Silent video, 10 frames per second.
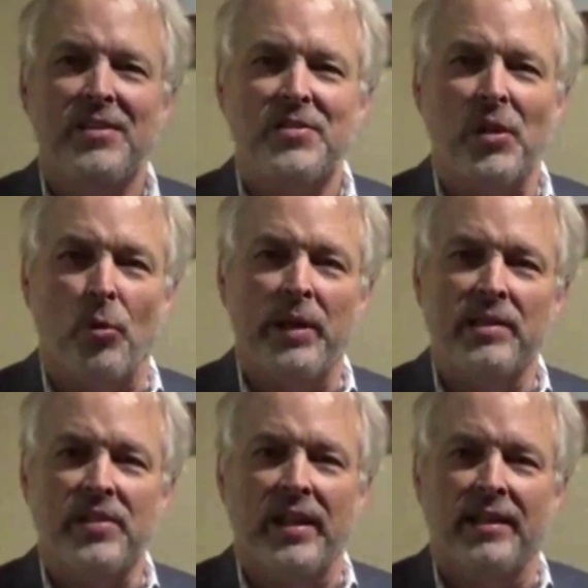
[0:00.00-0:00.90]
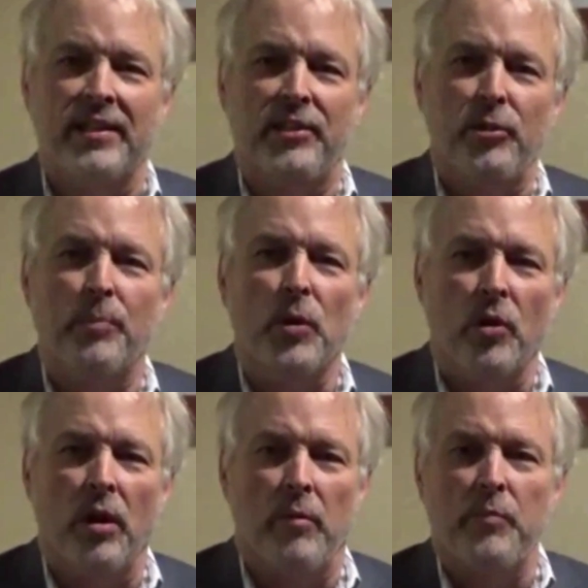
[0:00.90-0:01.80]
So we decided to do a
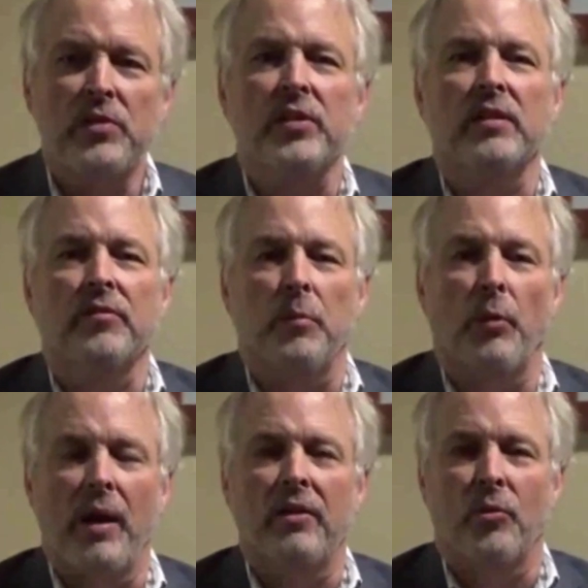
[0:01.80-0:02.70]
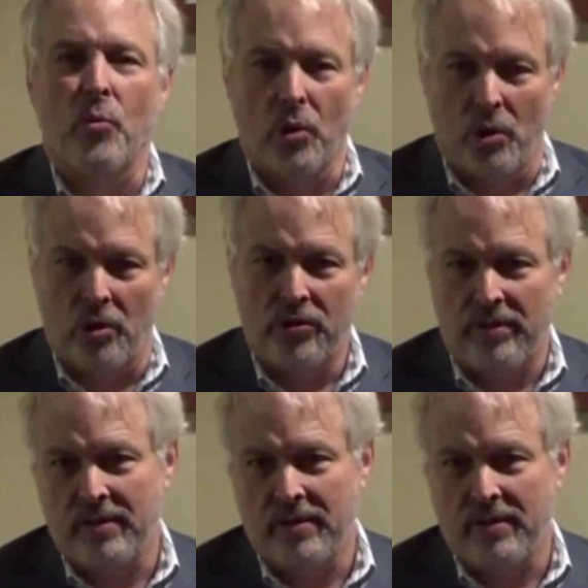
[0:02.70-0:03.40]
program of music from around the world